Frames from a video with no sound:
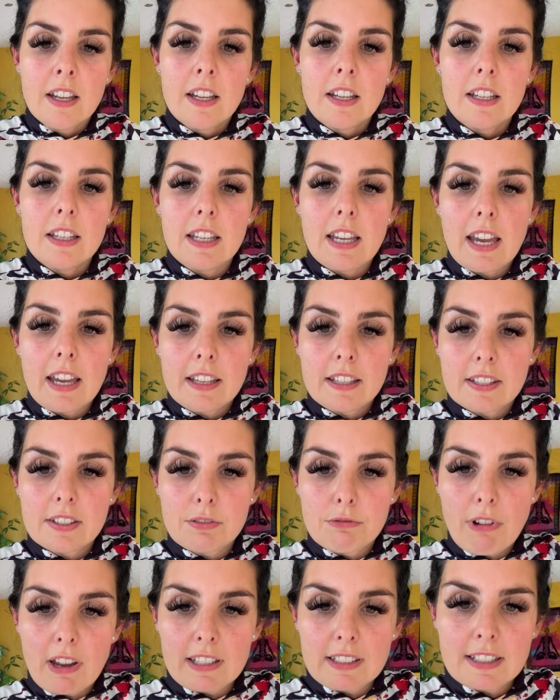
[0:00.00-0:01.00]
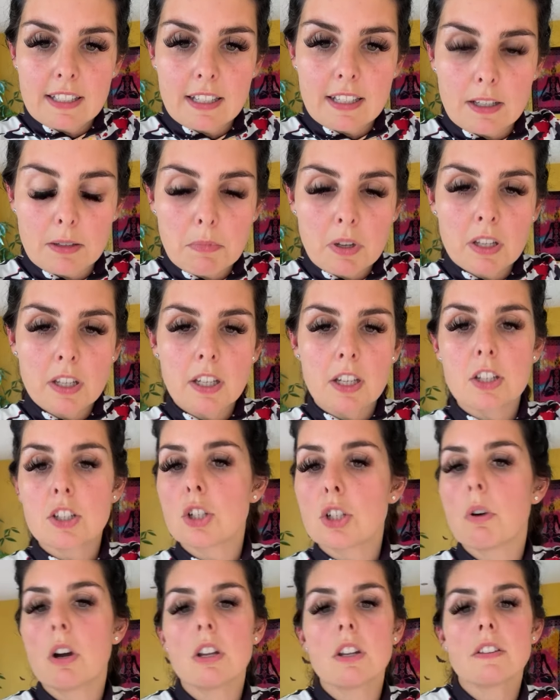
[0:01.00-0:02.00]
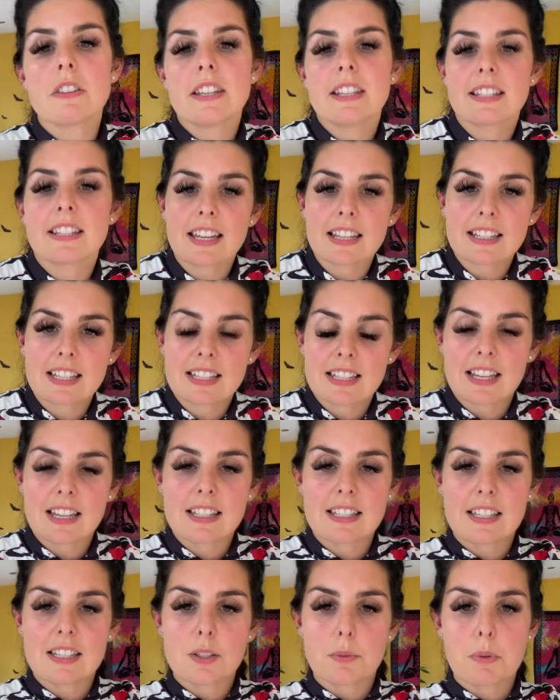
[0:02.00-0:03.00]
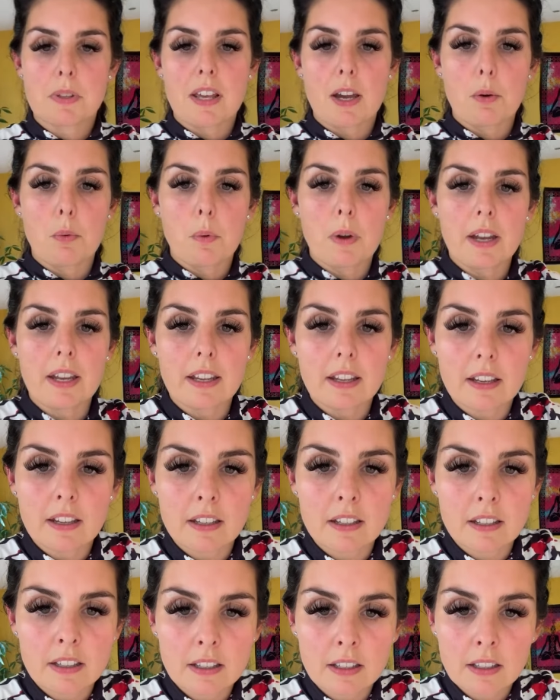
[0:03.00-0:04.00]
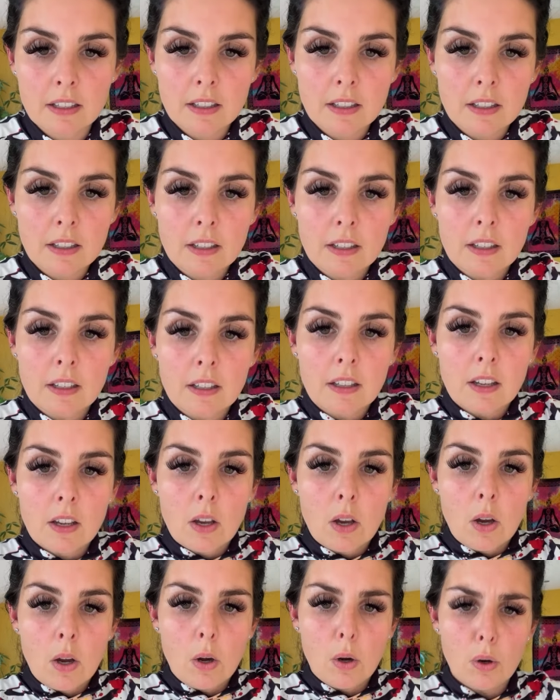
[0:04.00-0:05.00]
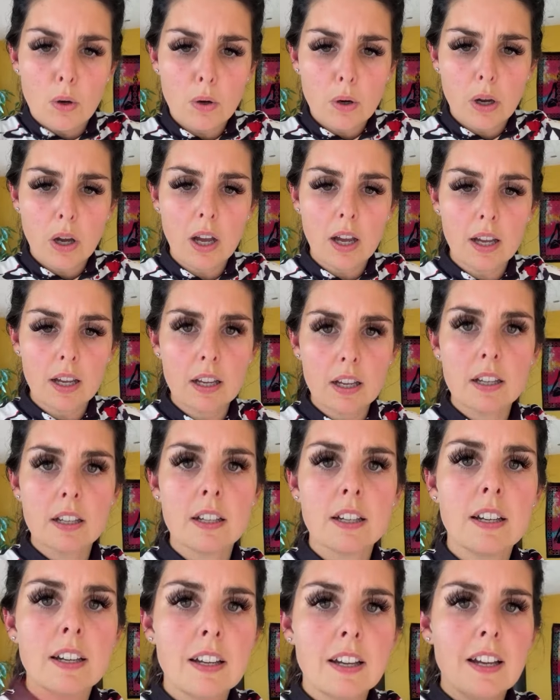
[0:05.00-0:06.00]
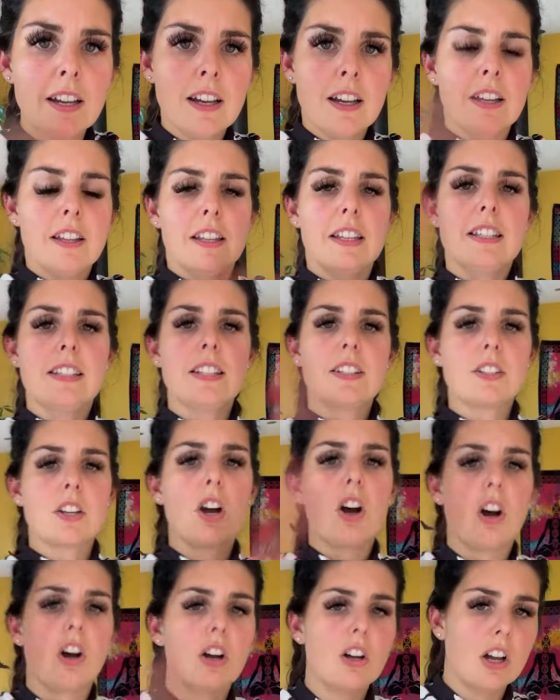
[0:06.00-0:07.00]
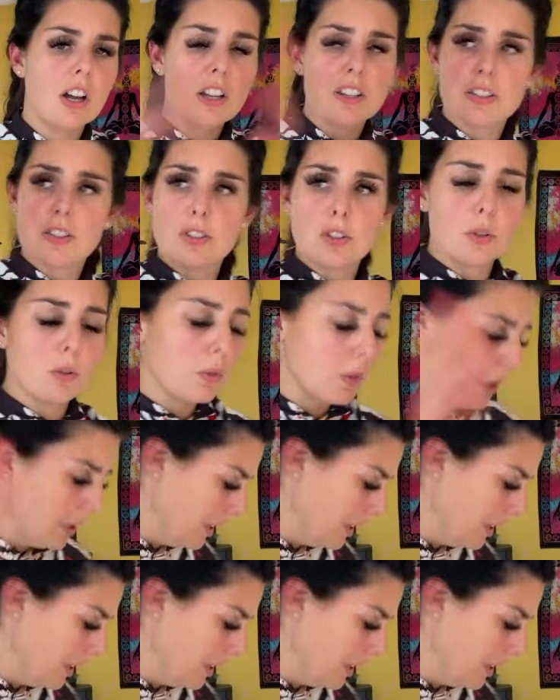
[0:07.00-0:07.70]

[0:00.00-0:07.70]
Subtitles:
Yes, Rantim, you can do all of these exercises without weight. Oh, this is a hot suit.